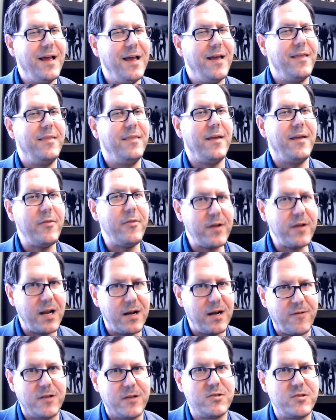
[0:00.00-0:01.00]
The other
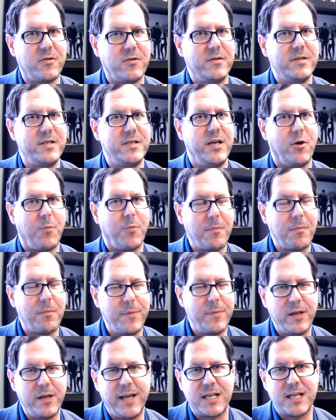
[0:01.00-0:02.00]
kind of uncertainty or
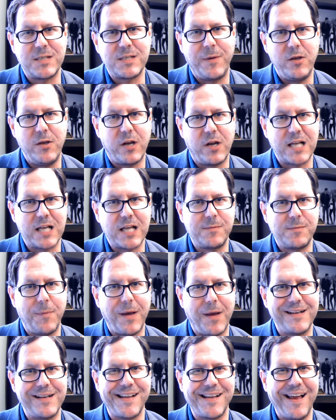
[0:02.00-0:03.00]
probability estimate you could ask me
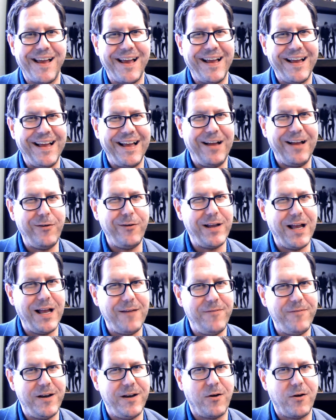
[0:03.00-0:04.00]
about is, how
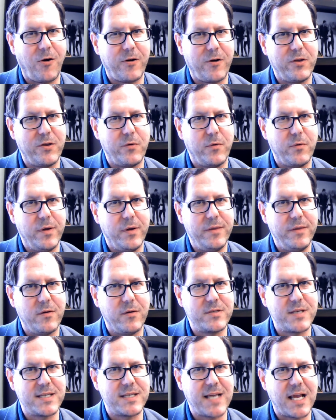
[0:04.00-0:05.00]
confident are you in
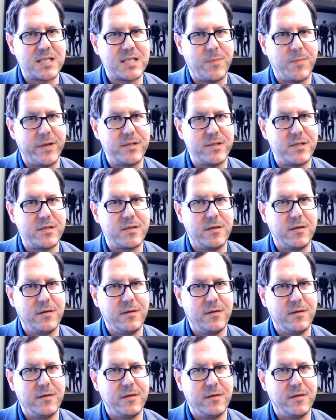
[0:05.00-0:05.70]
those assessments?